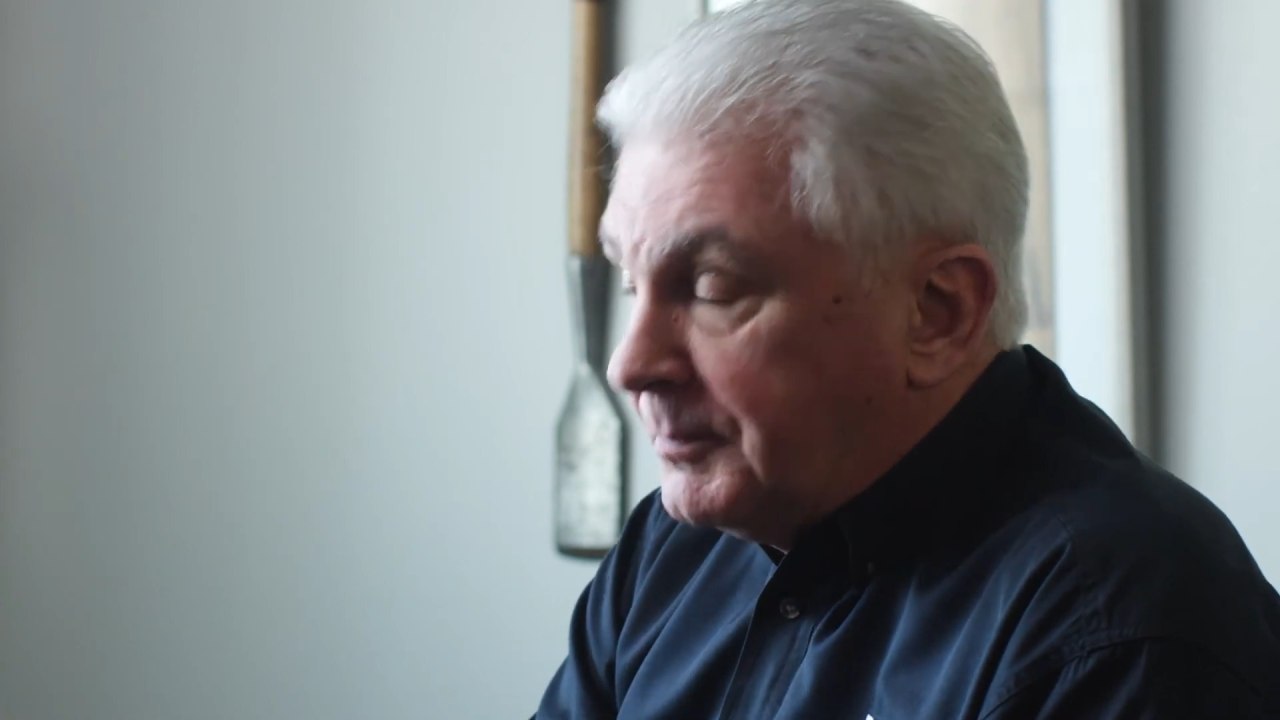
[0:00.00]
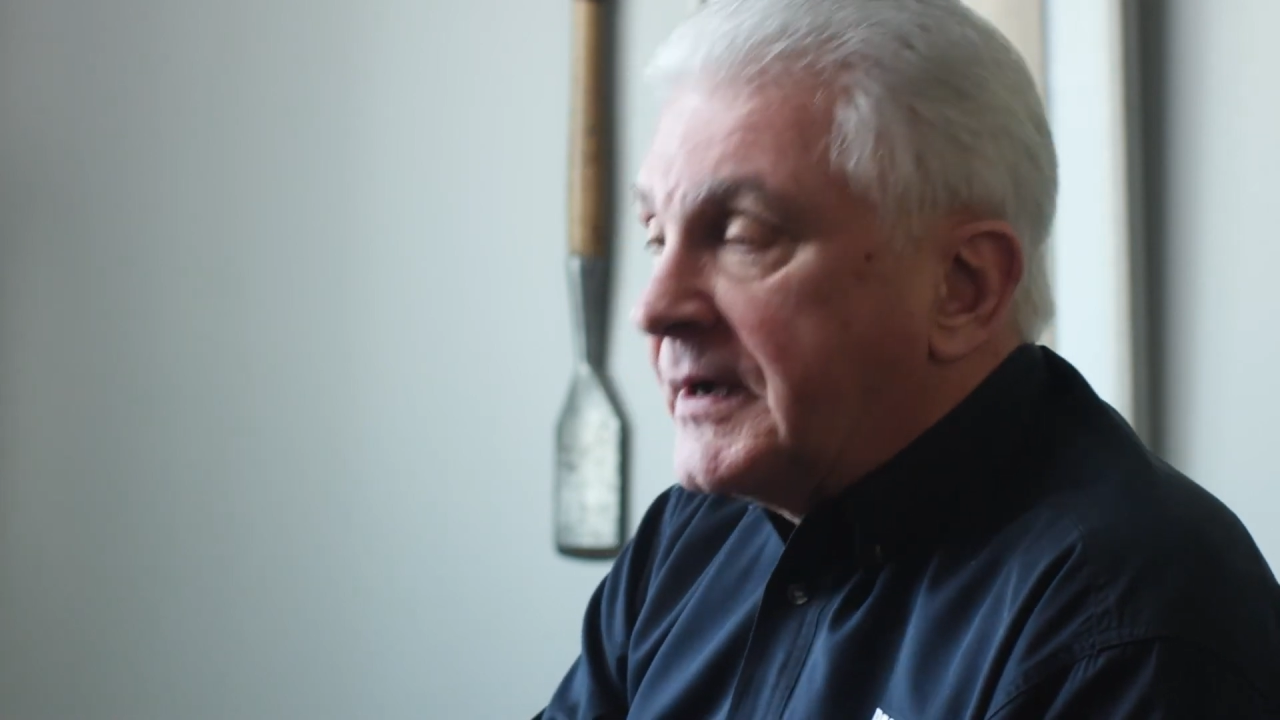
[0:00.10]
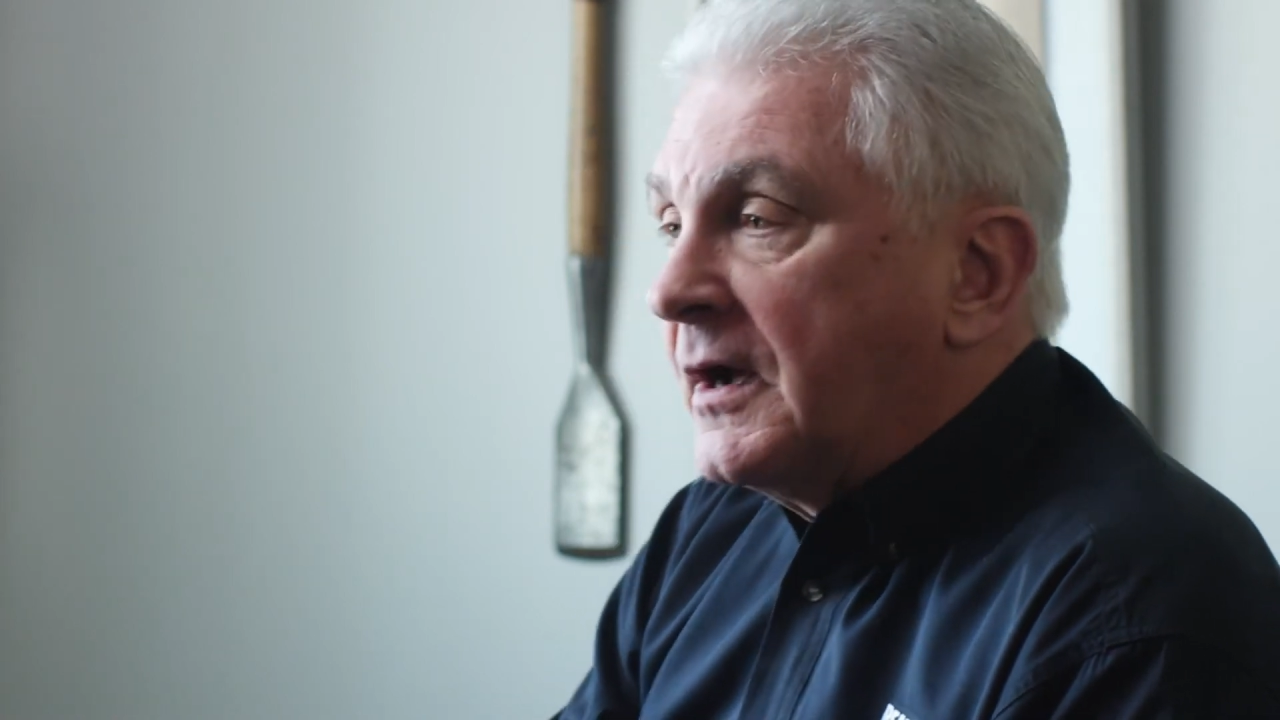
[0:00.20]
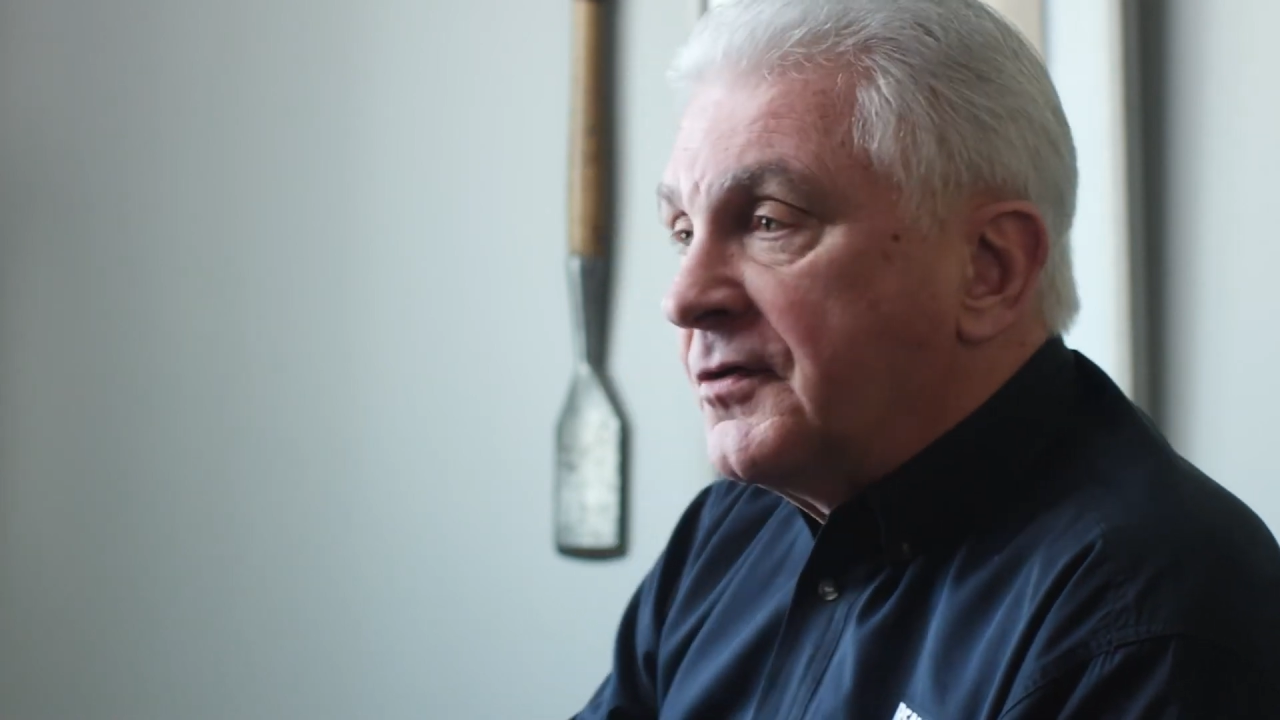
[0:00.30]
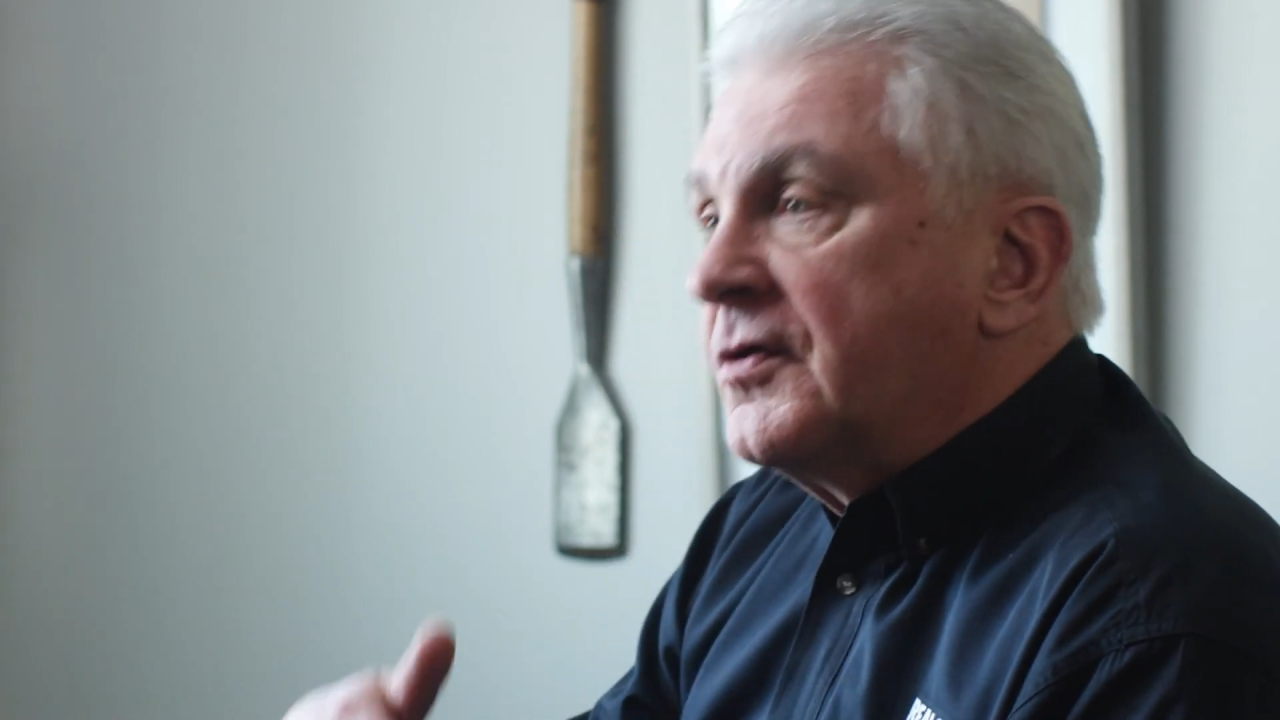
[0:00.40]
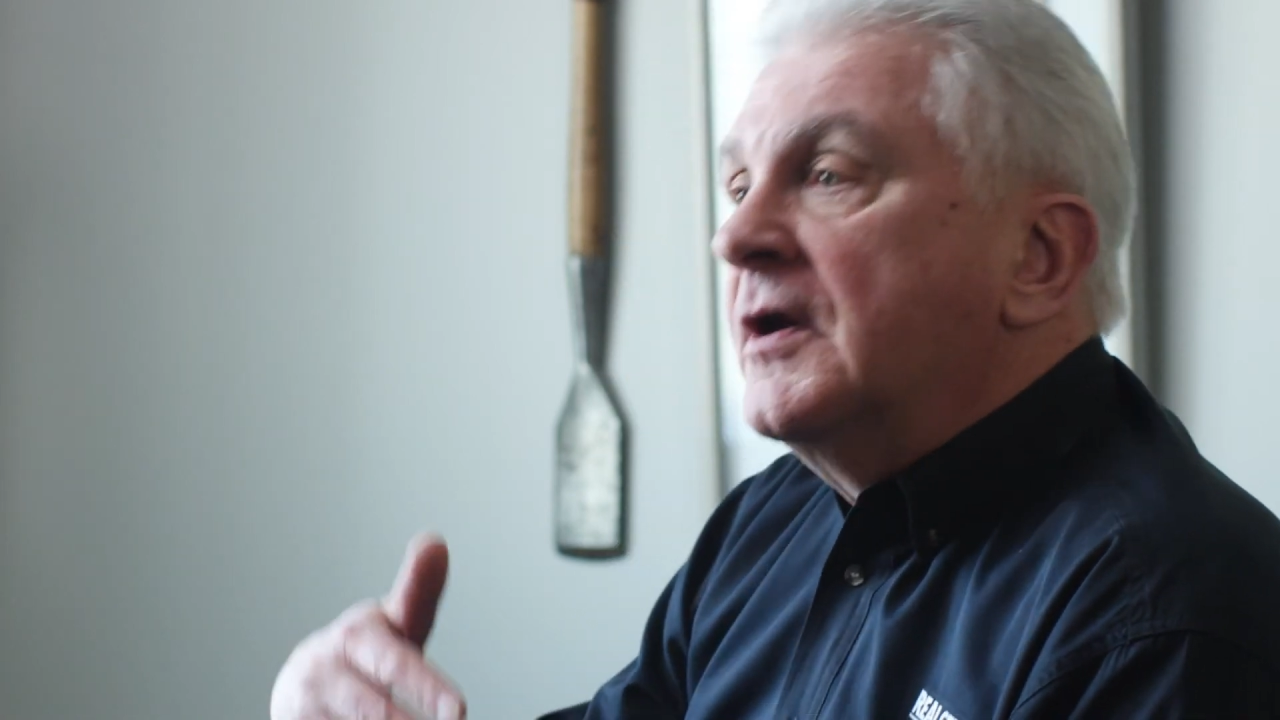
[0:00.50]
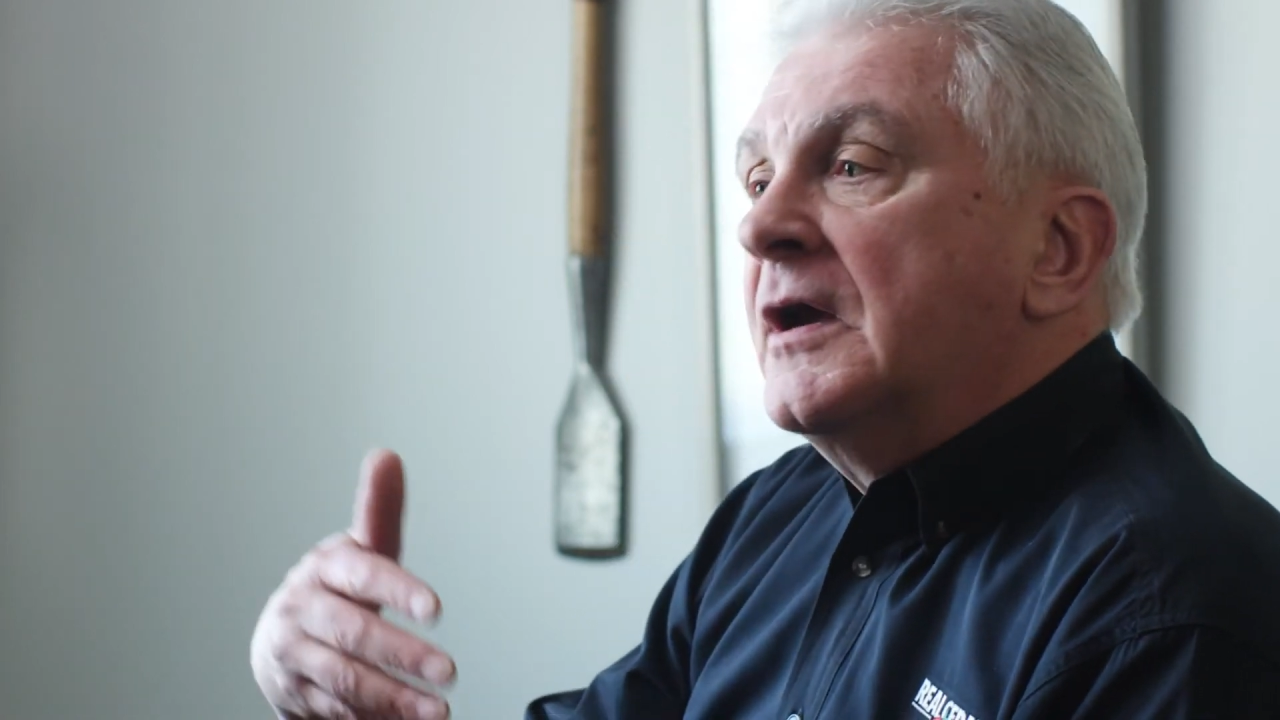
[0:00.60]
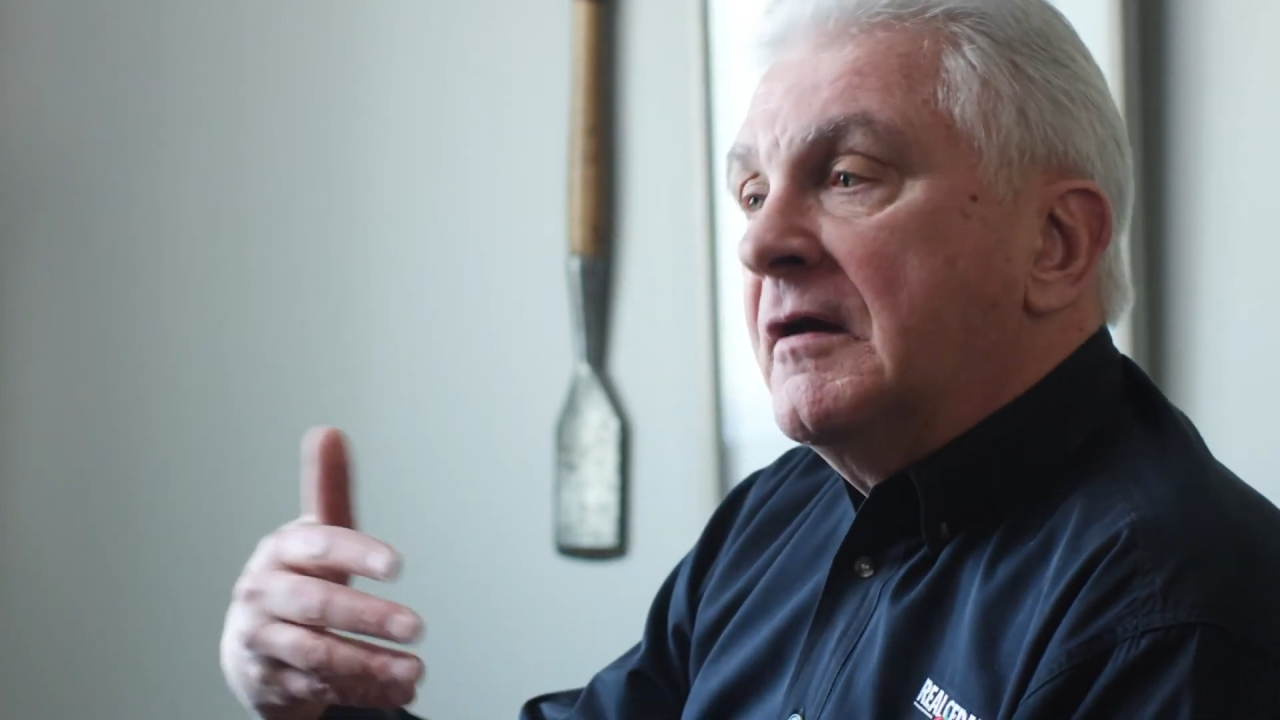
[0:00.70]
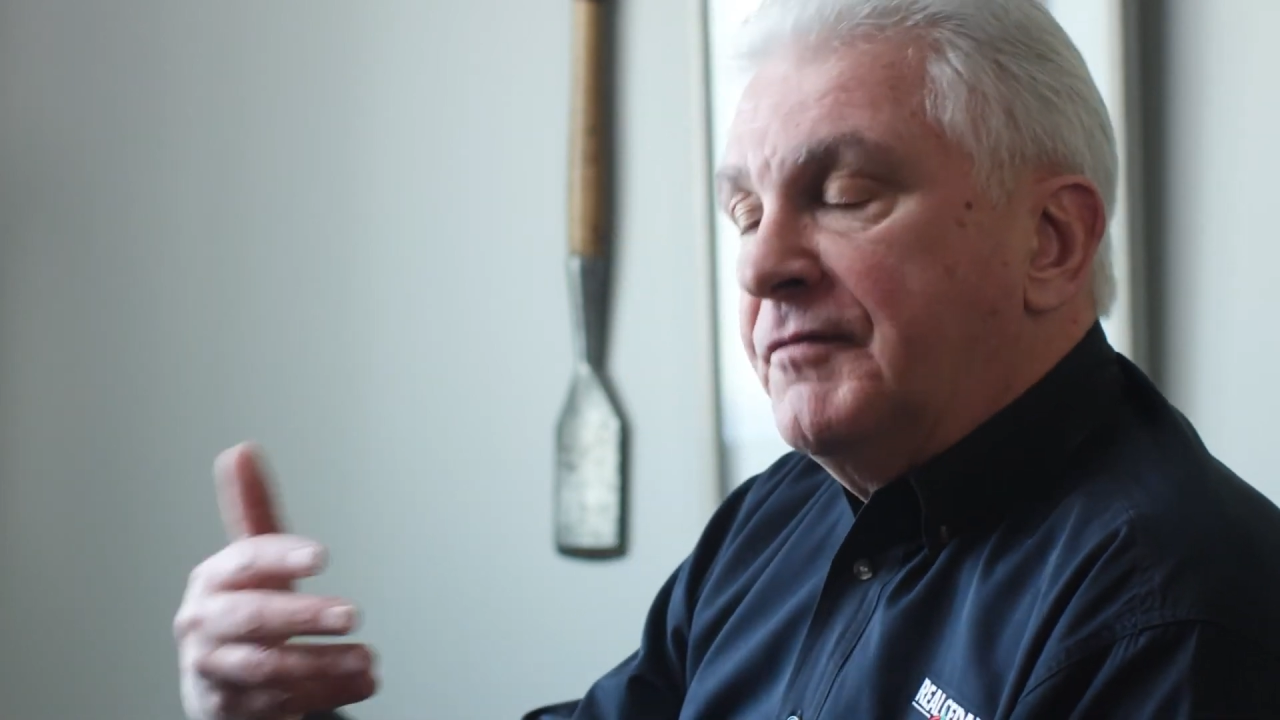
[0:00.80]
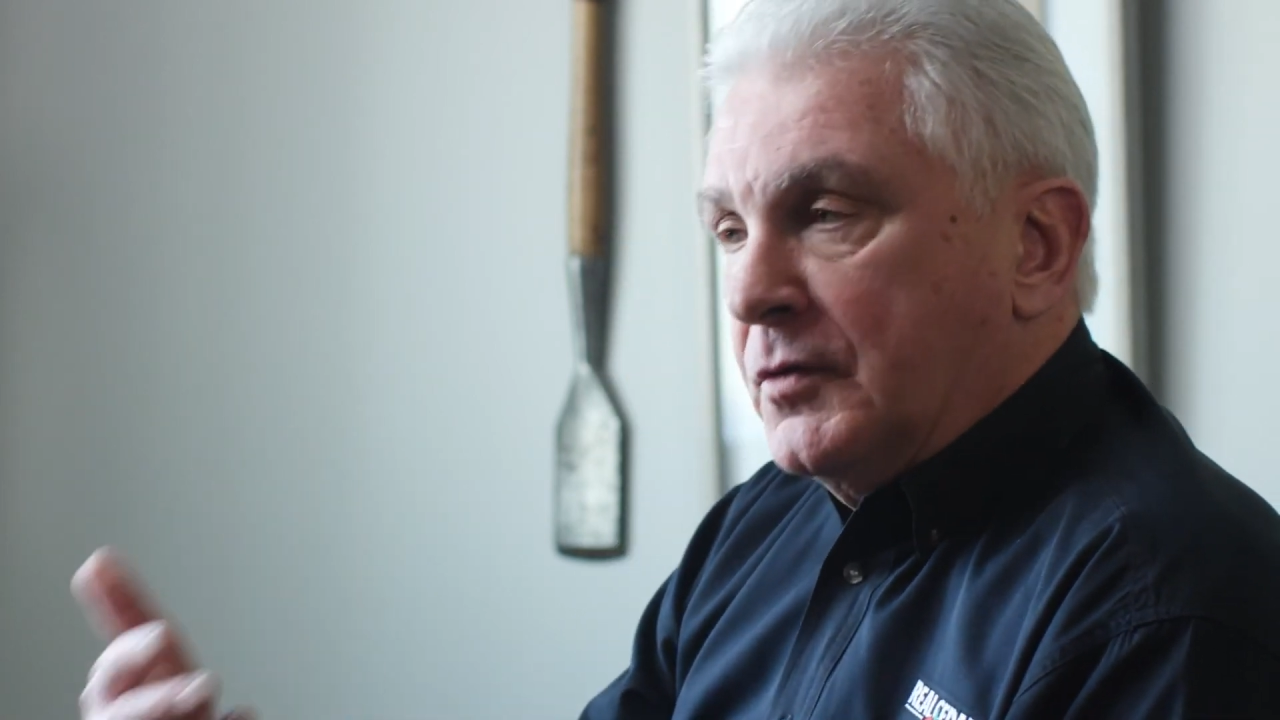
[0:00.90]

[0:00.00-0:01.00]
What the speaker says: because if